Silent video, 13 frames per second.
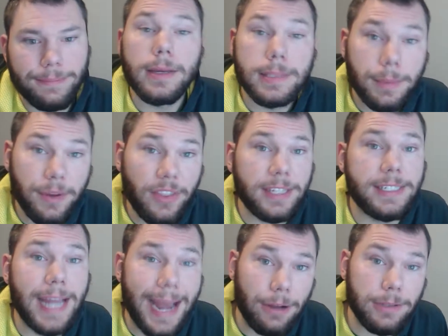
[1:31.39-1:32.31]
Some of the
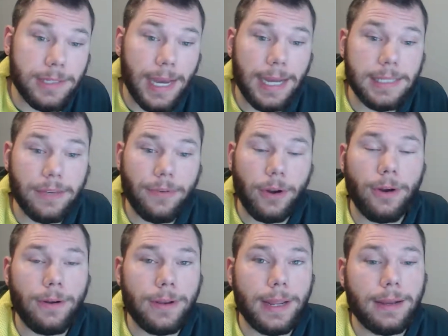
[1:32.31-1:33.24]
downsides of
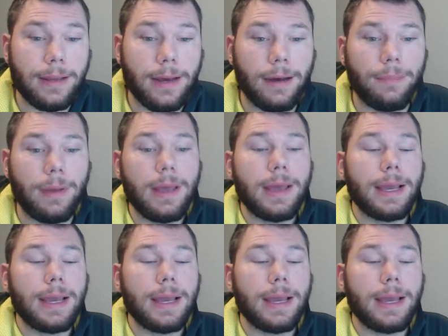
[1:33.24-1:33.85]
earned income